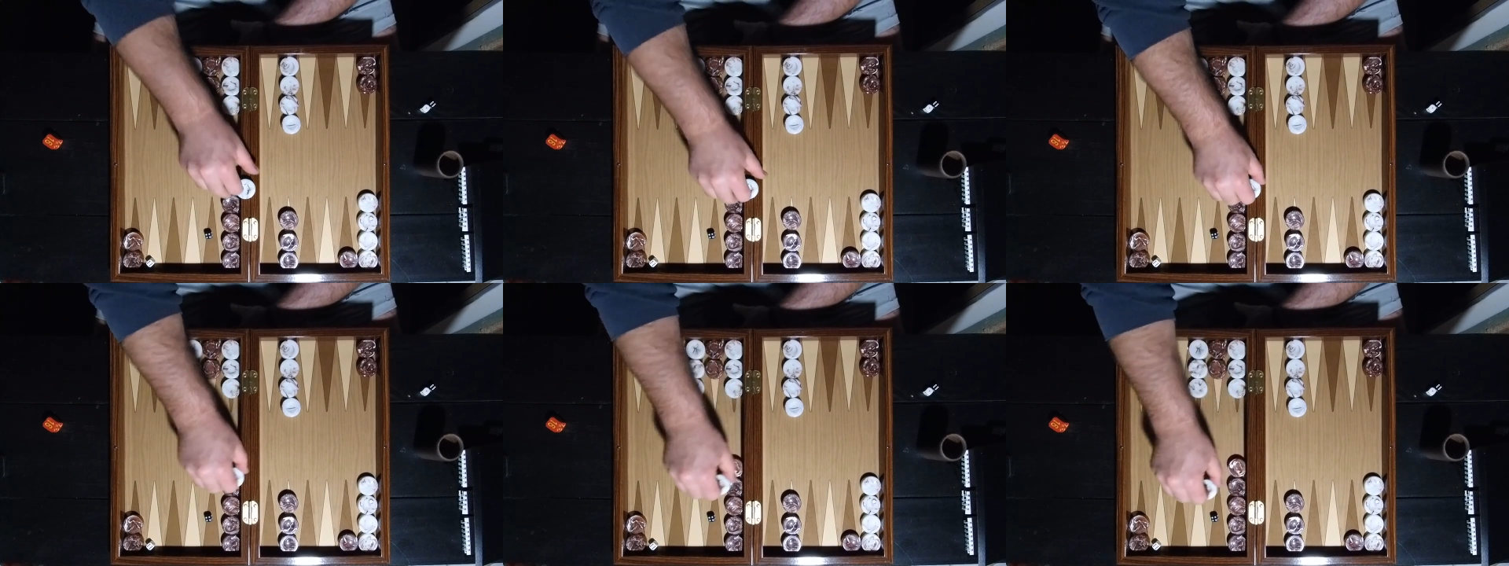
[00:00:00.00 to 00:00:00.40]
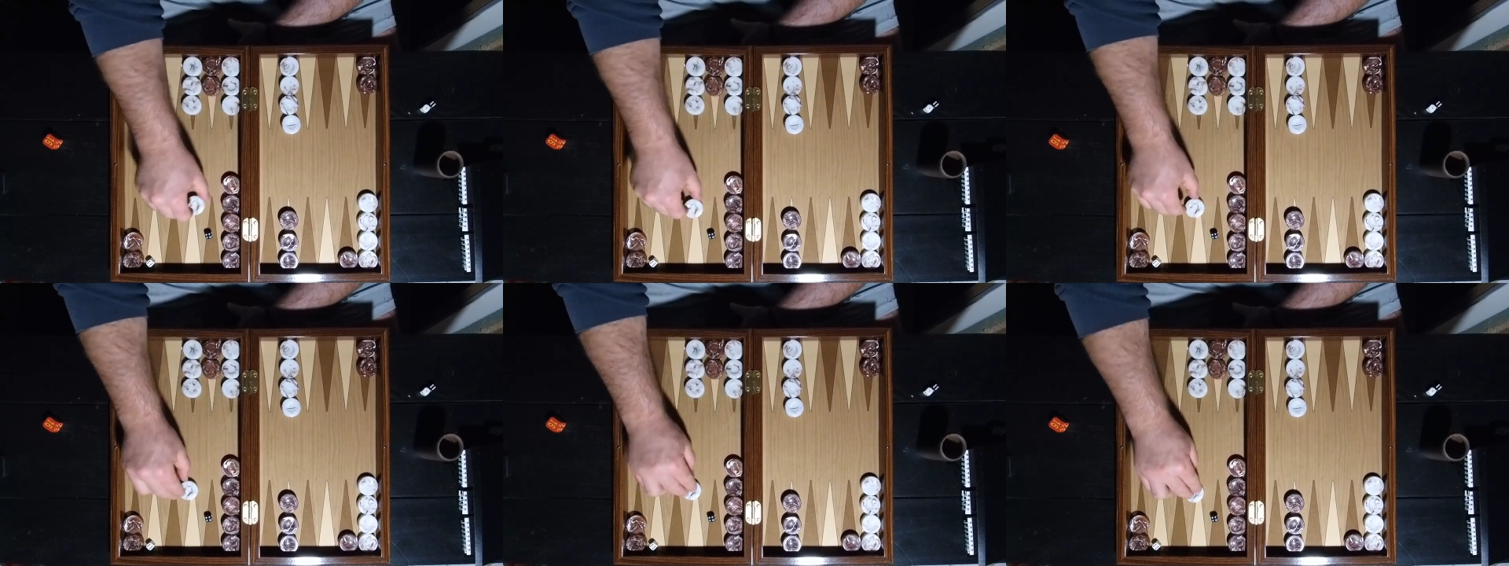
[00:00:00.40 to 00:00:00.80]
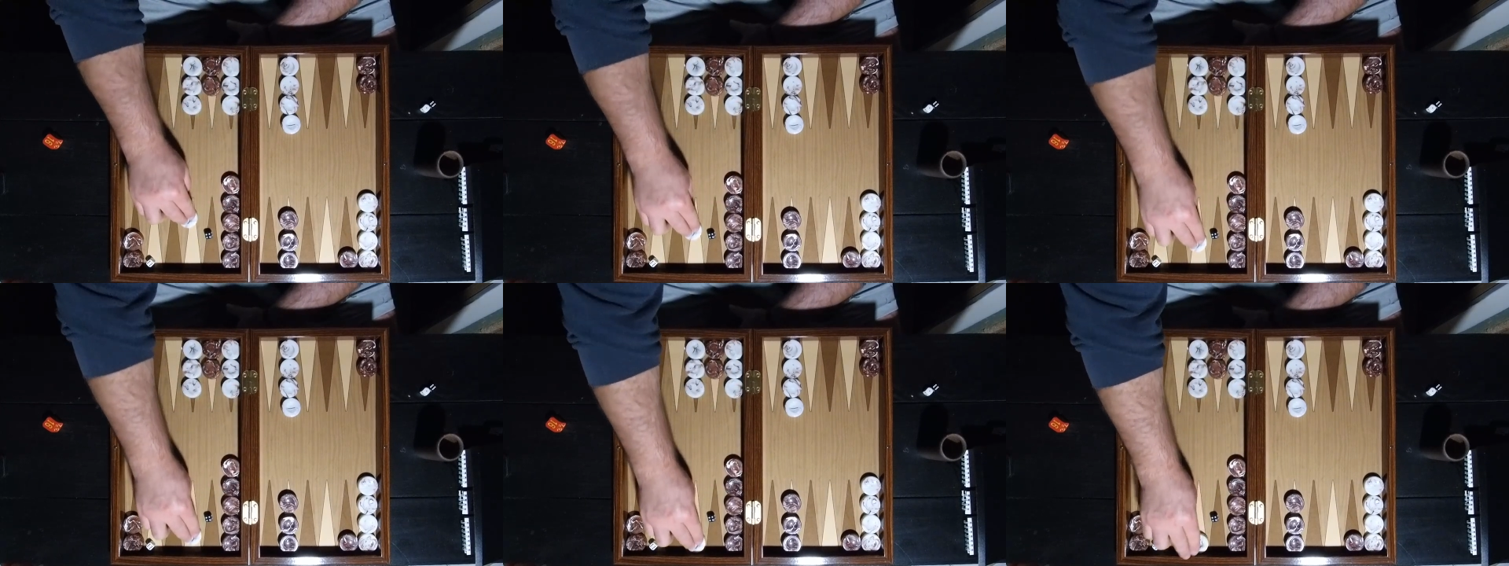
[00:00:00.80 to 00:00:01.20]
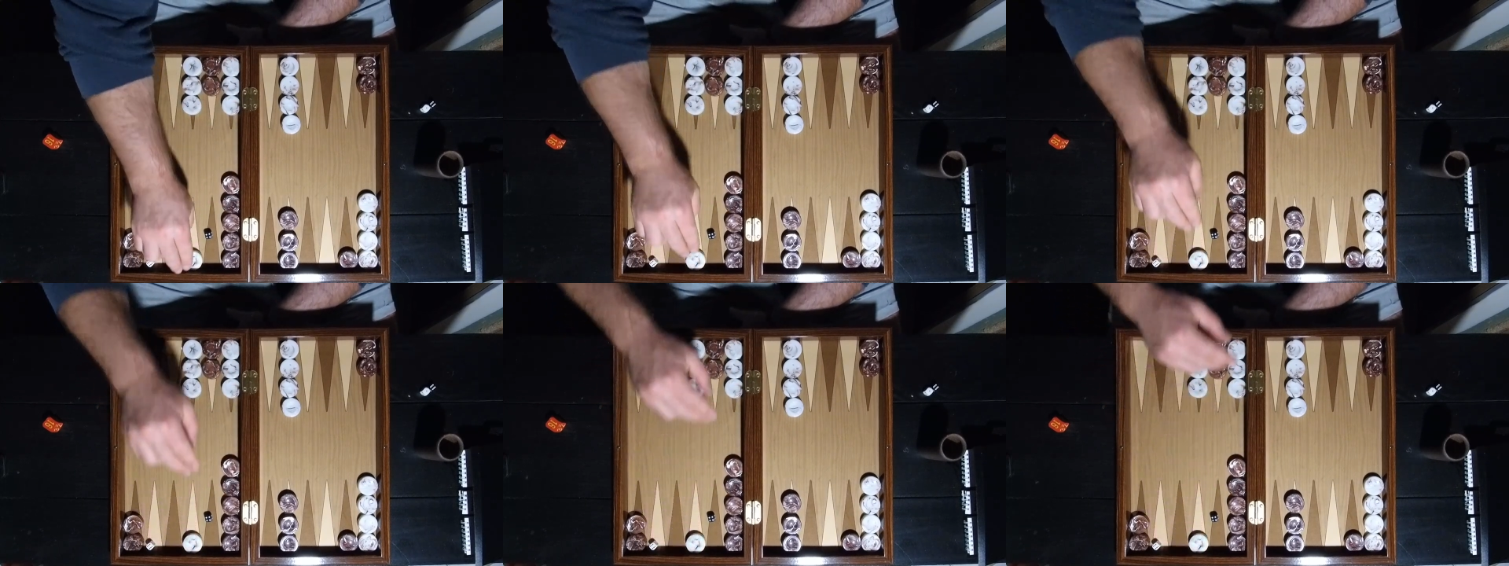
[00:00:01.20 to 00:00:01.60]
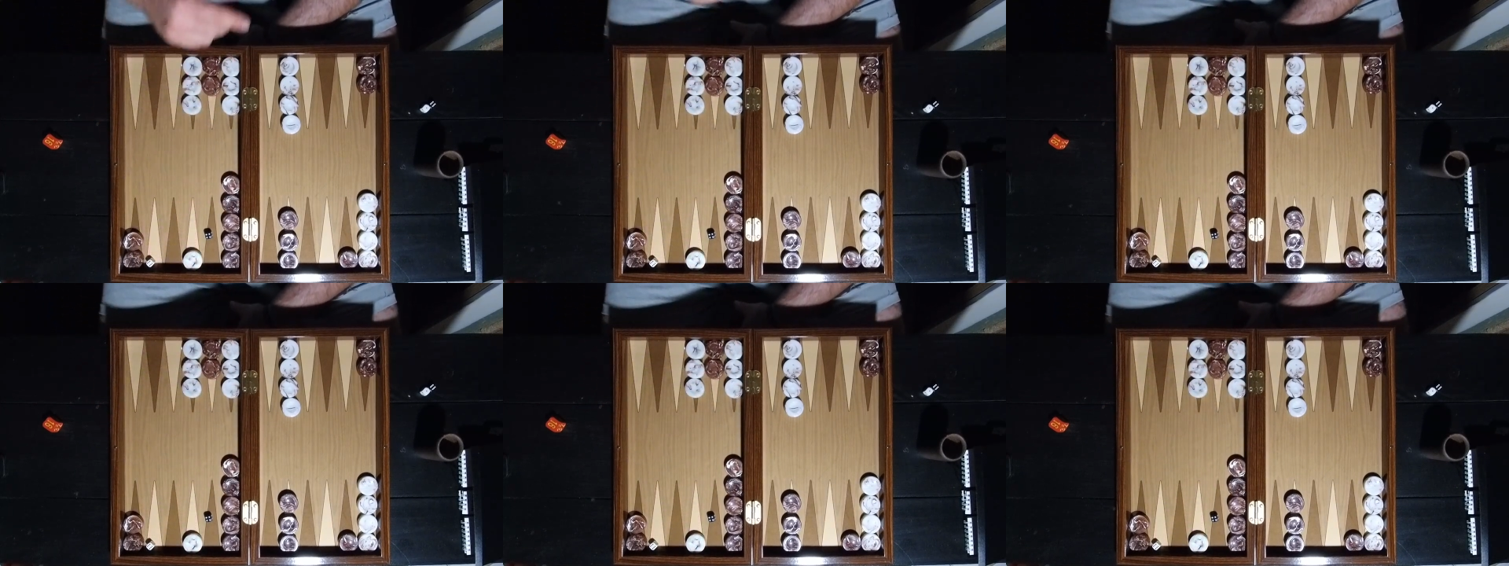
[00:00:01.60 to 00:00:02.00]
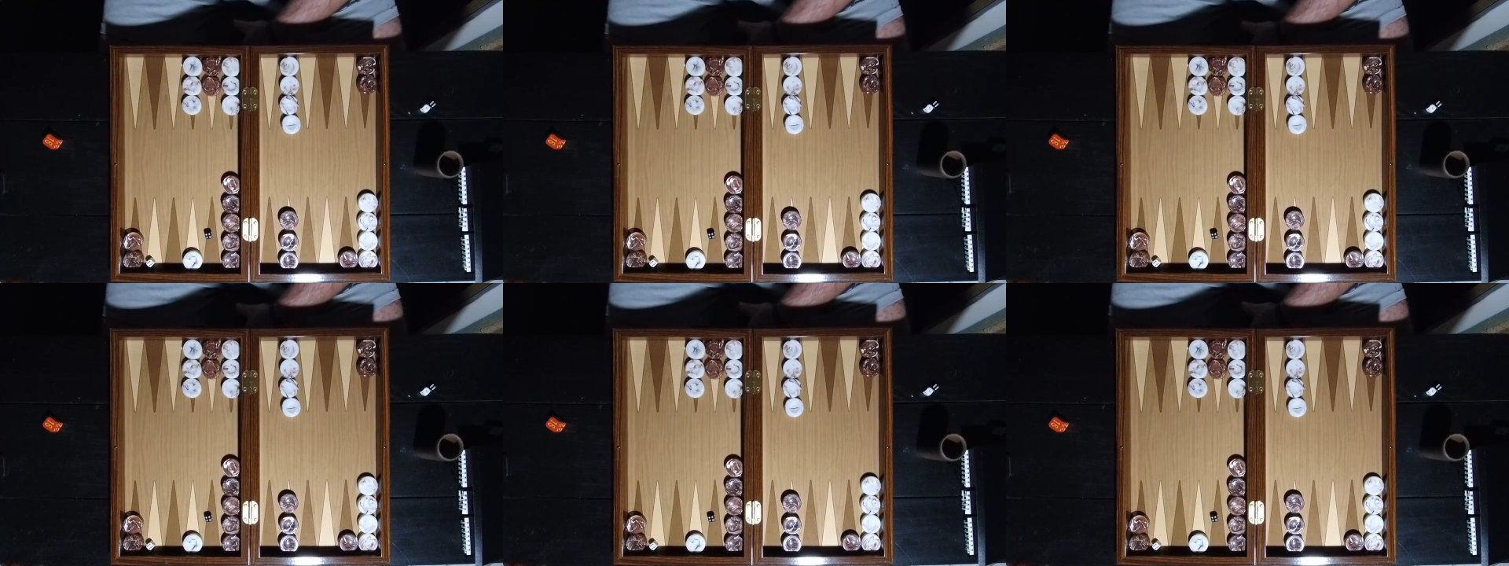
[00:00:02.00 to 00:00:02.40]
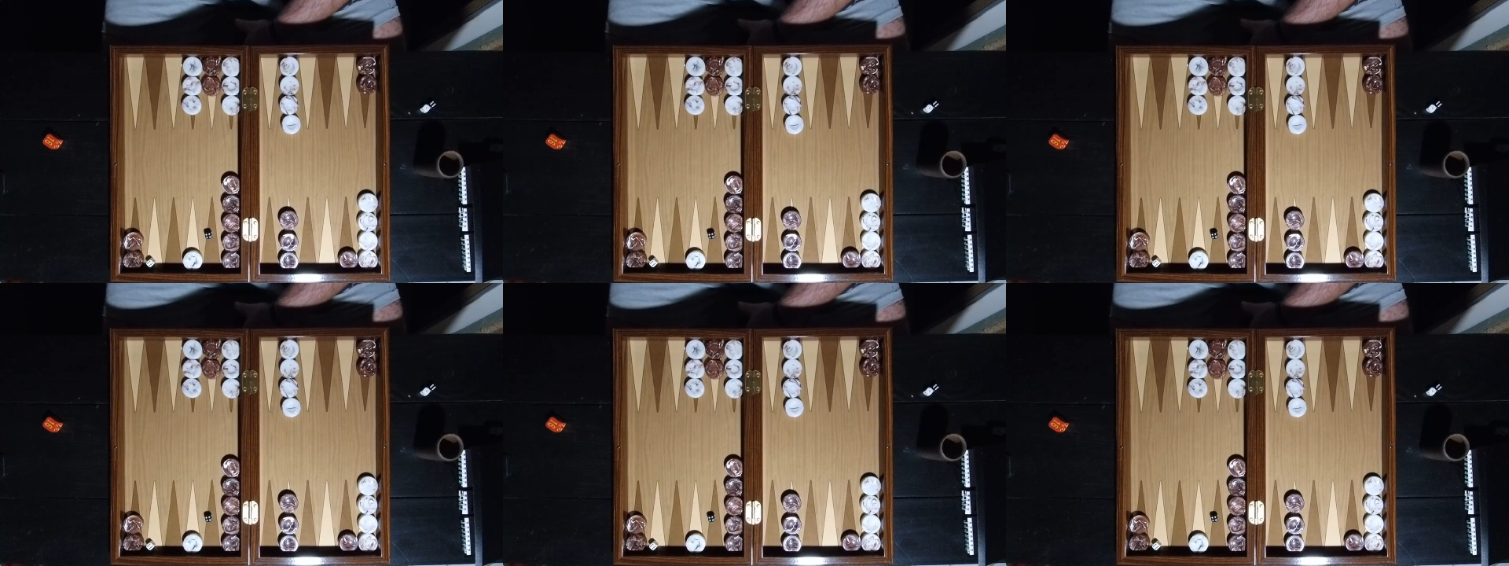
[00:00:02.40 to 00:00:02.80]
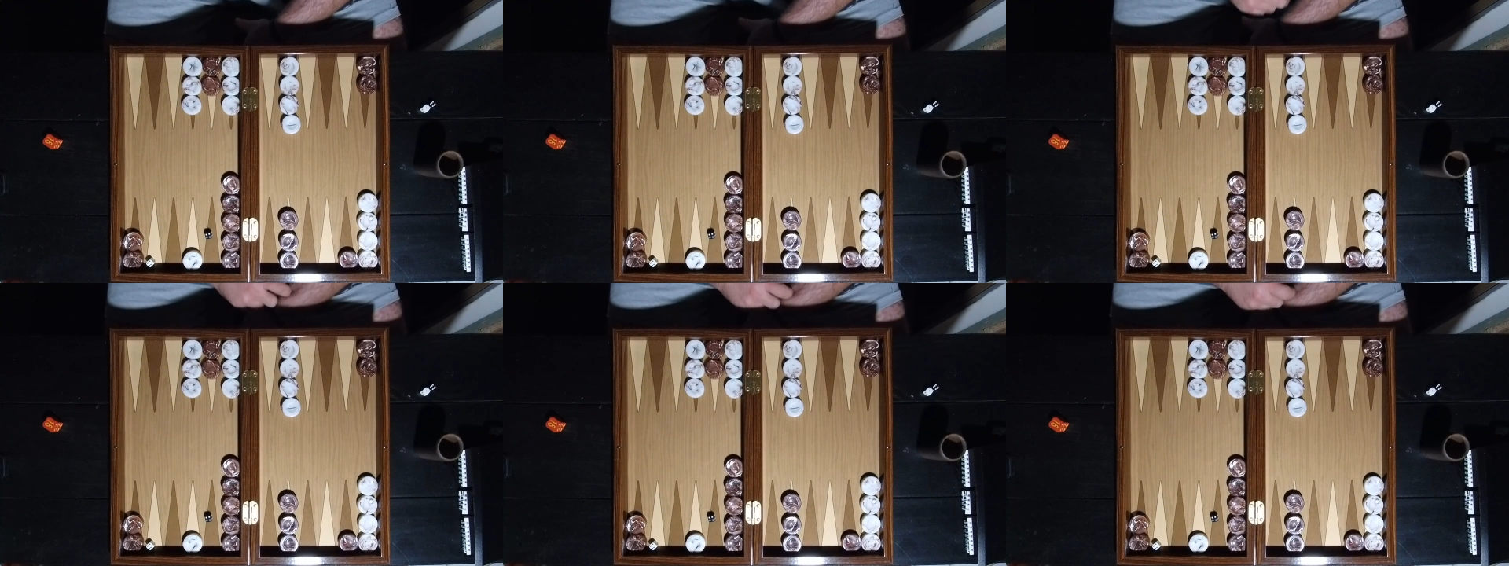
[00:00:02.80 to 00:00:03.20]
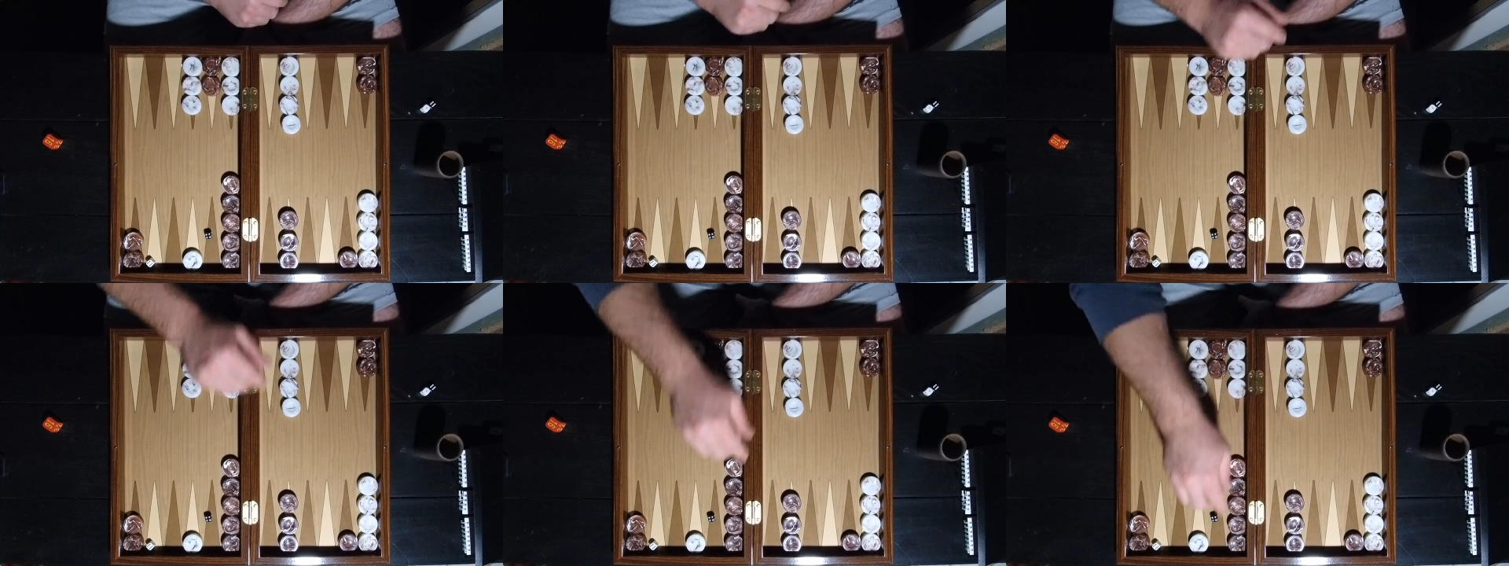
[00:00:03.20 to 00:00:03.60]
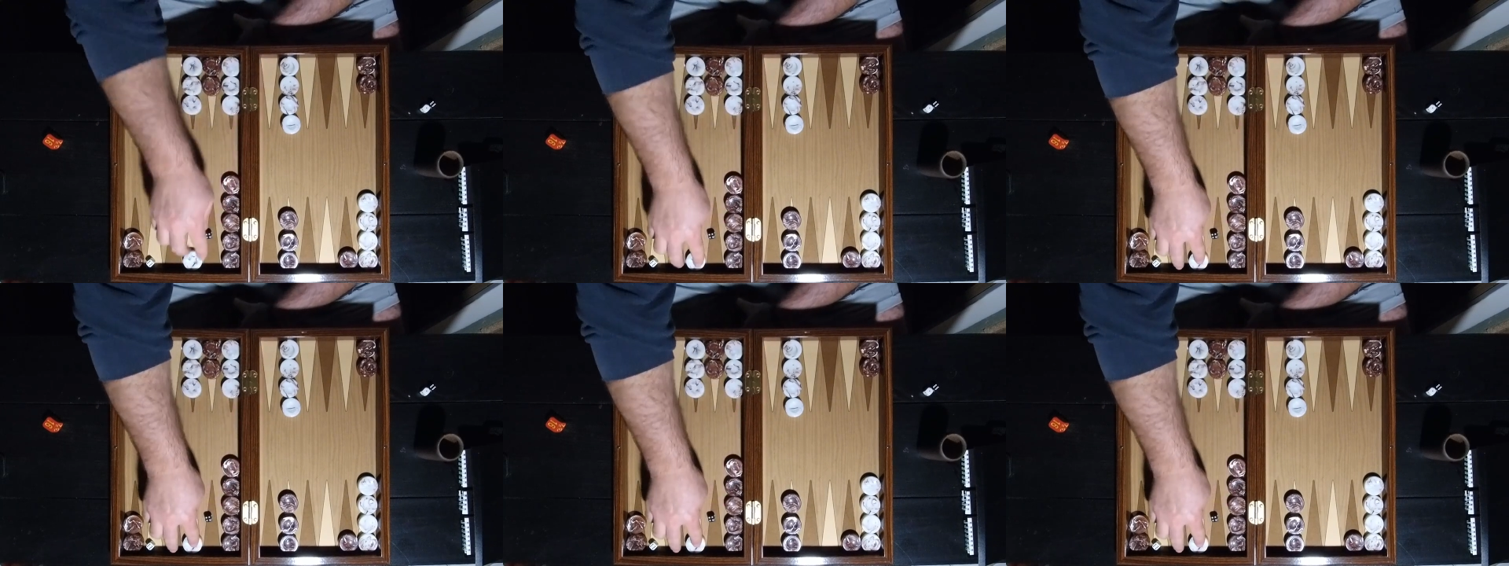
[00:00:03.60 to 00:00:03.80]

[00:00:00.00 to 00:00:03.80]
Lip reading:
[unreadable: no face in view]